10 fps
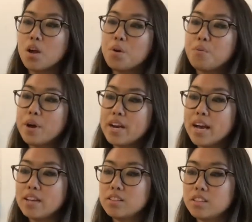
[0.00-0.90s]
When
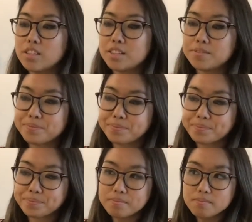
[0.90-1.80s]
I look
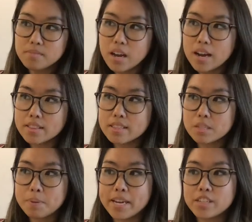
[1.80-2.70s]
at this
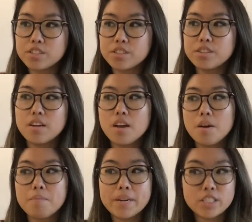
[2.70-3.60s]
page,
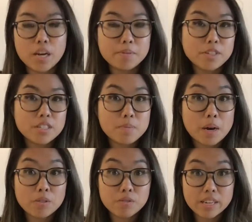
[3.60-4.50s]
my chapter is
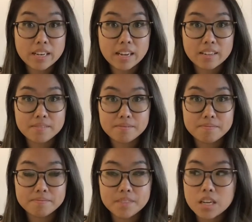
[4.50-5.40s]
about reading.
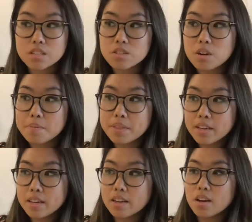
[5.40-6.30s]
So I'm
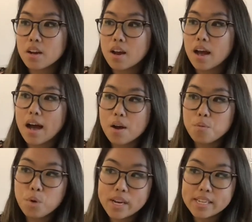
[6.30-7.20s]
thinking,
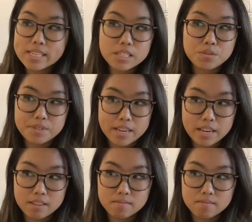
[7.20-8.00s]
what is reading?